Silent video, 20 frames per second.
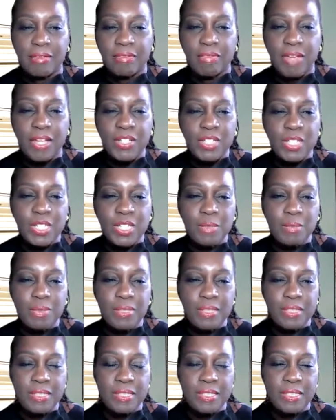
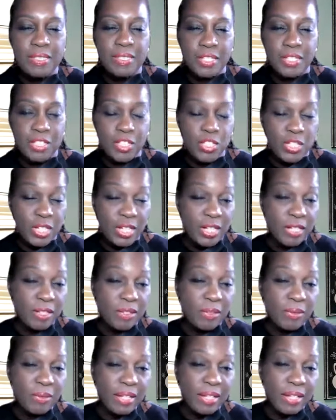Vegetables, there's a chicken
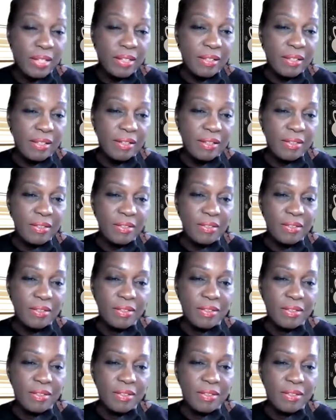going in there.